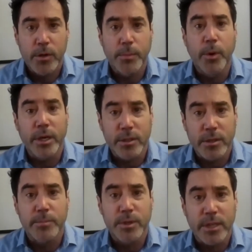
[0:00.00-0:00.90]
you're bringing
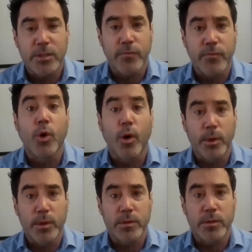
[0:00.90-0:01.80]
some sense of
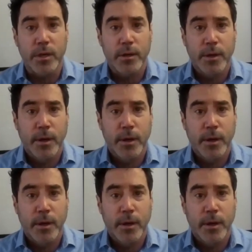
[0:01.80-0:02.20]
normalcy.